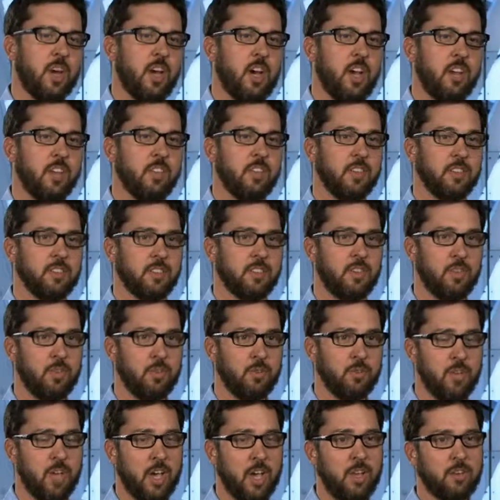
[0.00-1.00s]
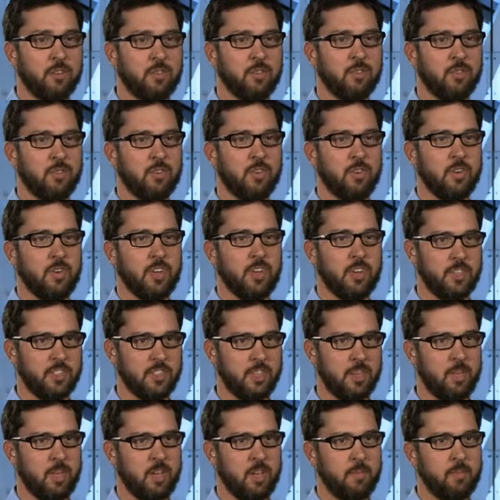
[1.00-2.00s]
behind this new dinosaur
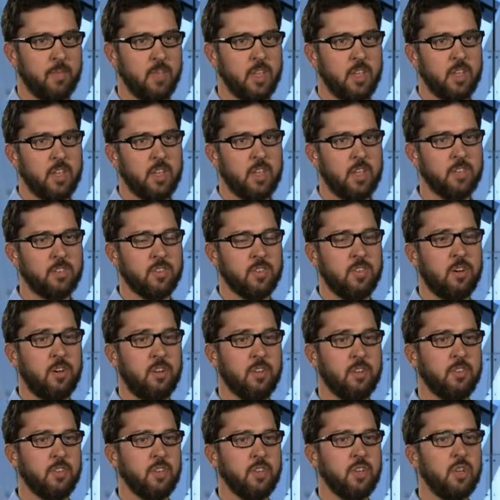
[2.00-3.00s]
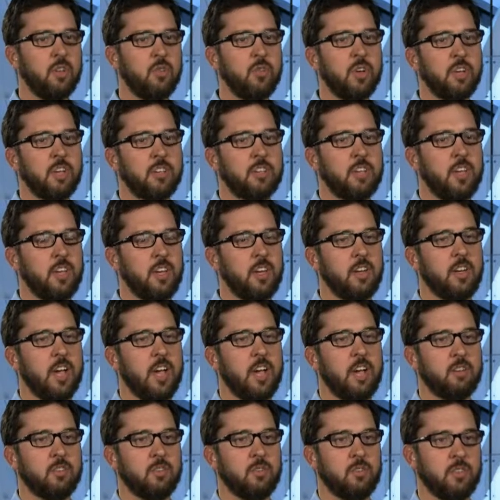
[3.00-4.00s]
exhibit is all of the new and exciting
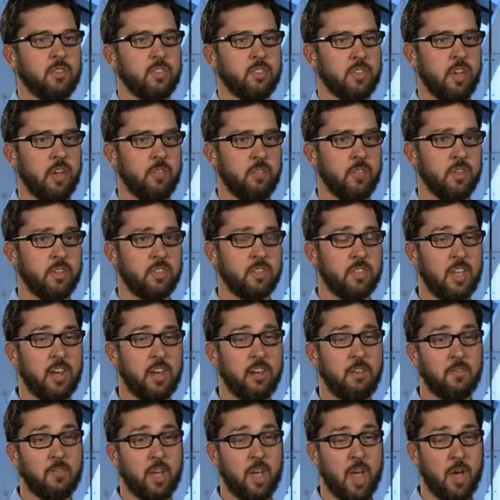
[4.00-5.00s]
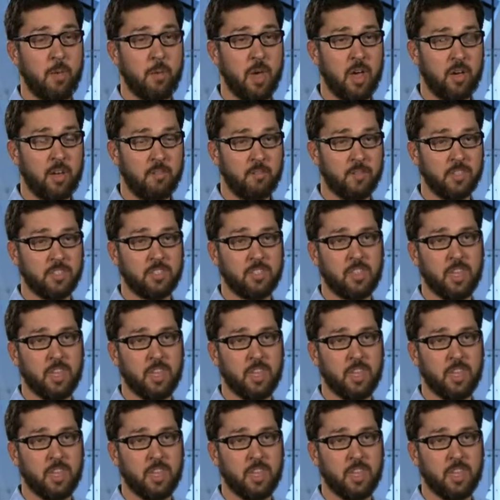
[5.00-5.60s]
dinosaur discoveries that have come out of the